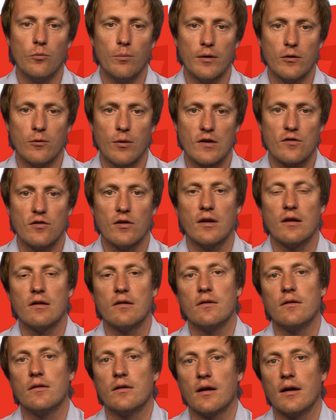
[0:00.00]
but you actually
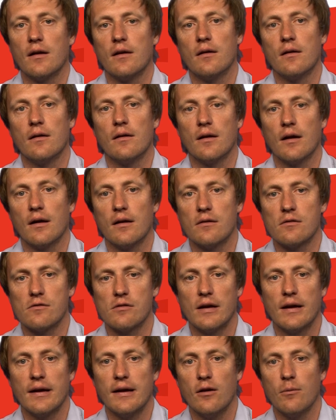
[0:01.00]
can
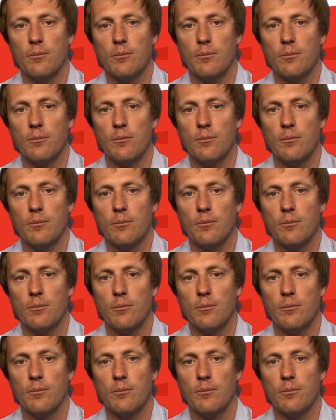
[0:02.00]
rely